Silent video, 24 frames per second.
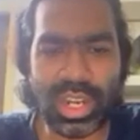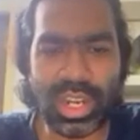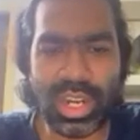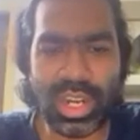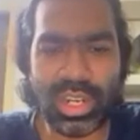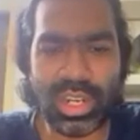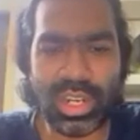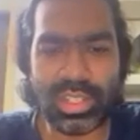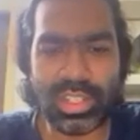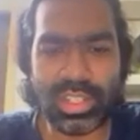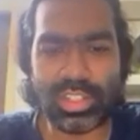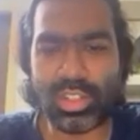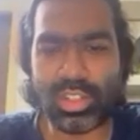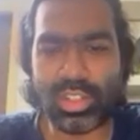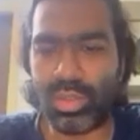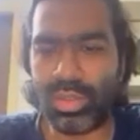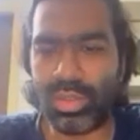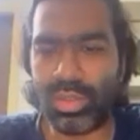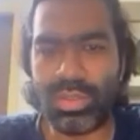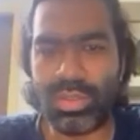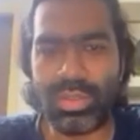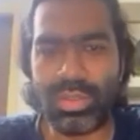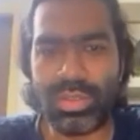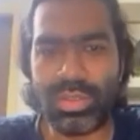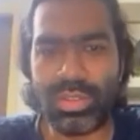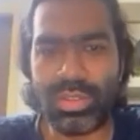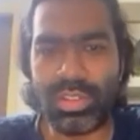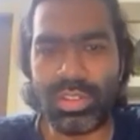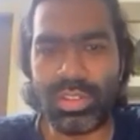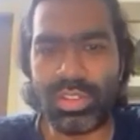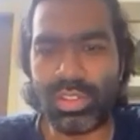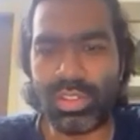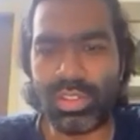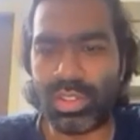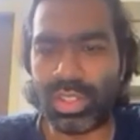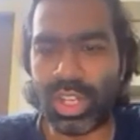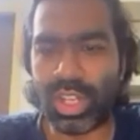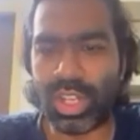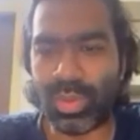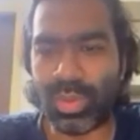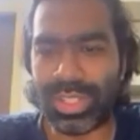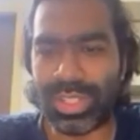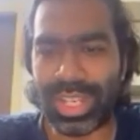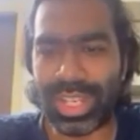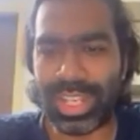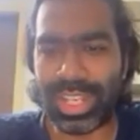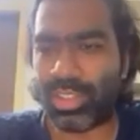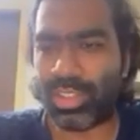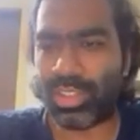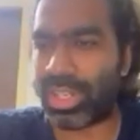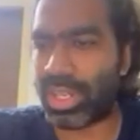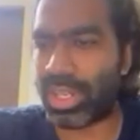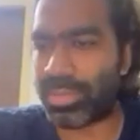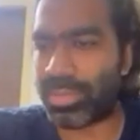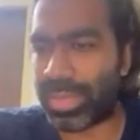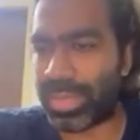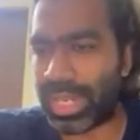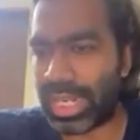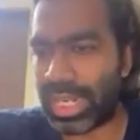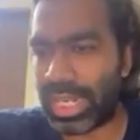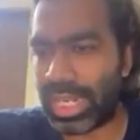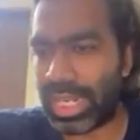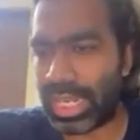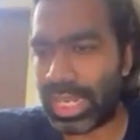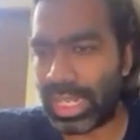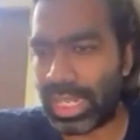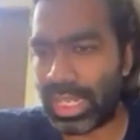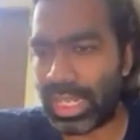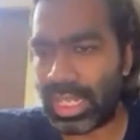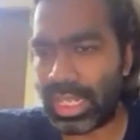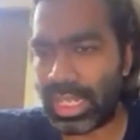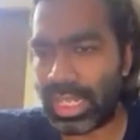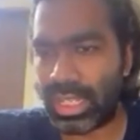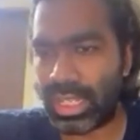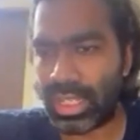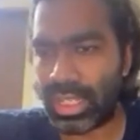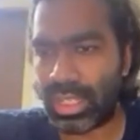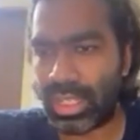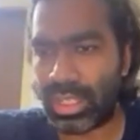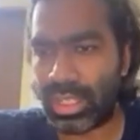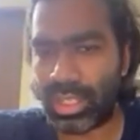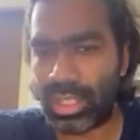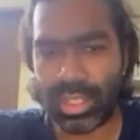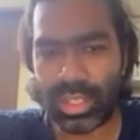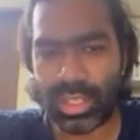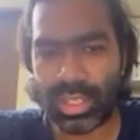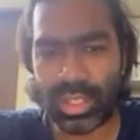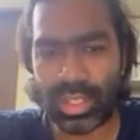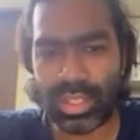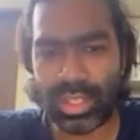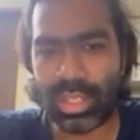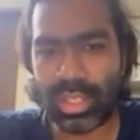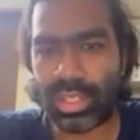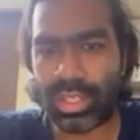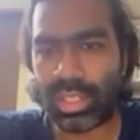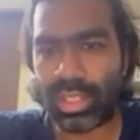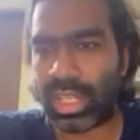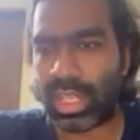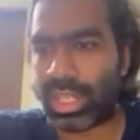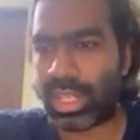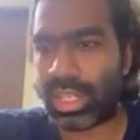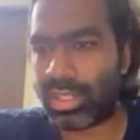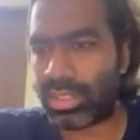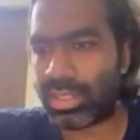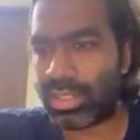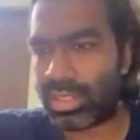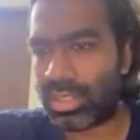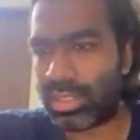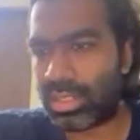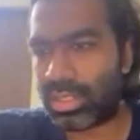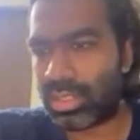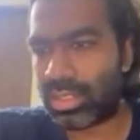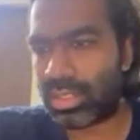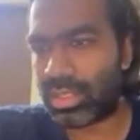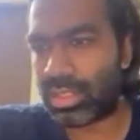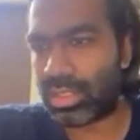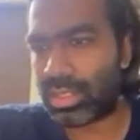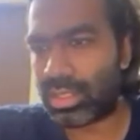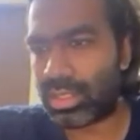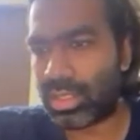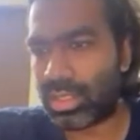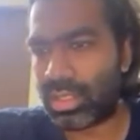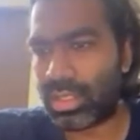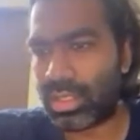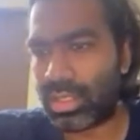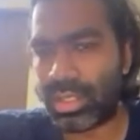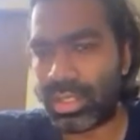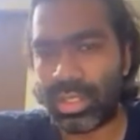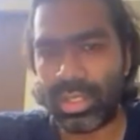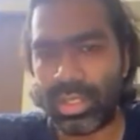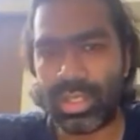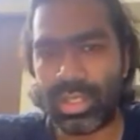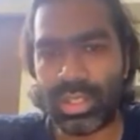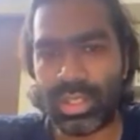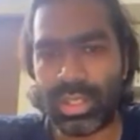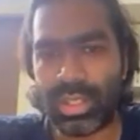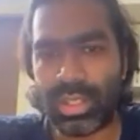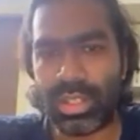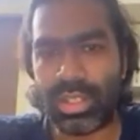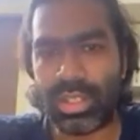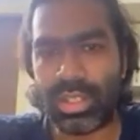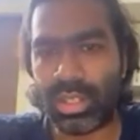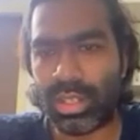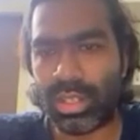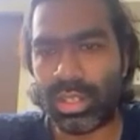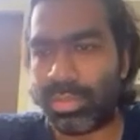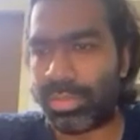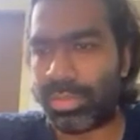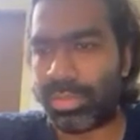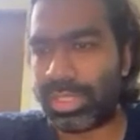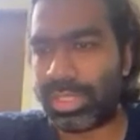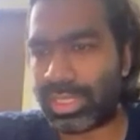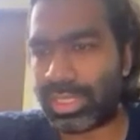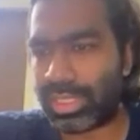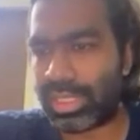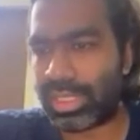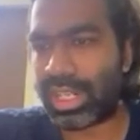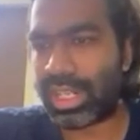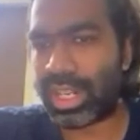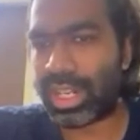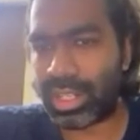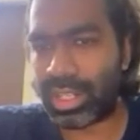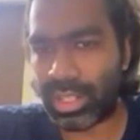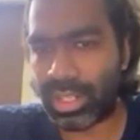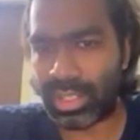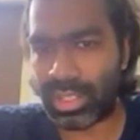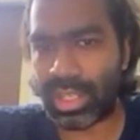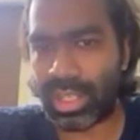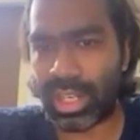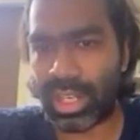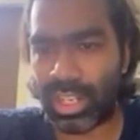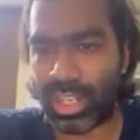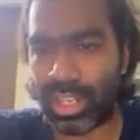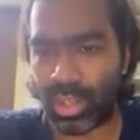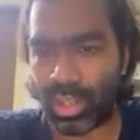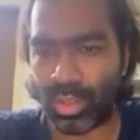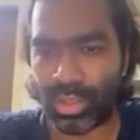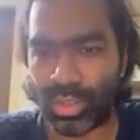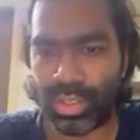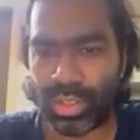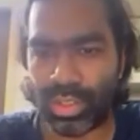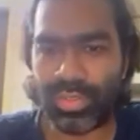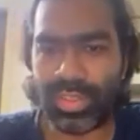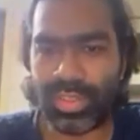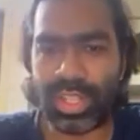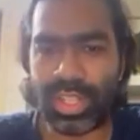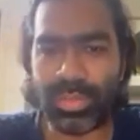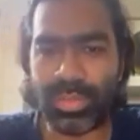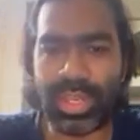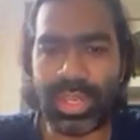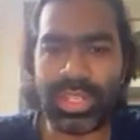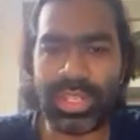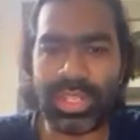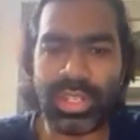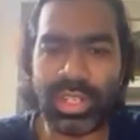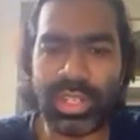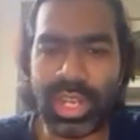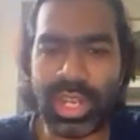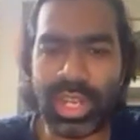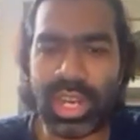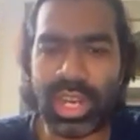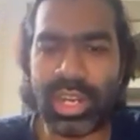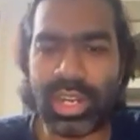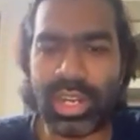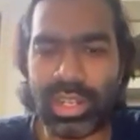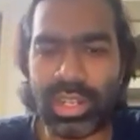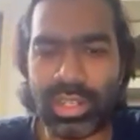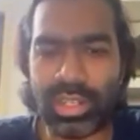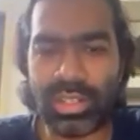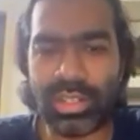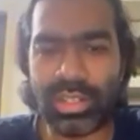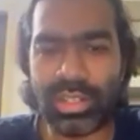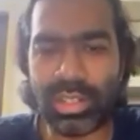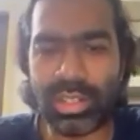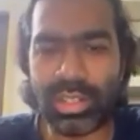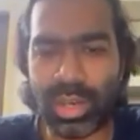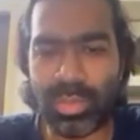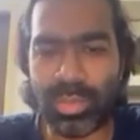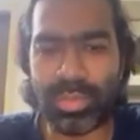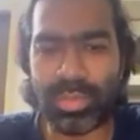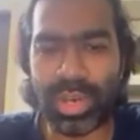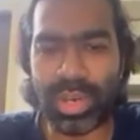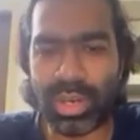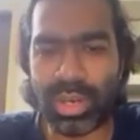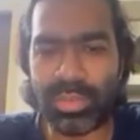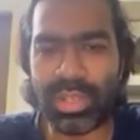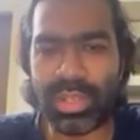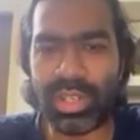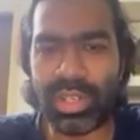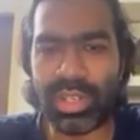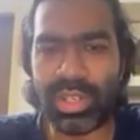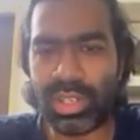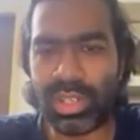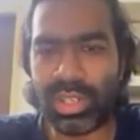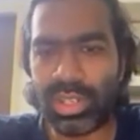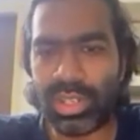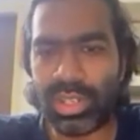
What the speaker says: heart disease, no? So that was actually a PDA, that is persistent ductus arteriosus, where the patient had a murmur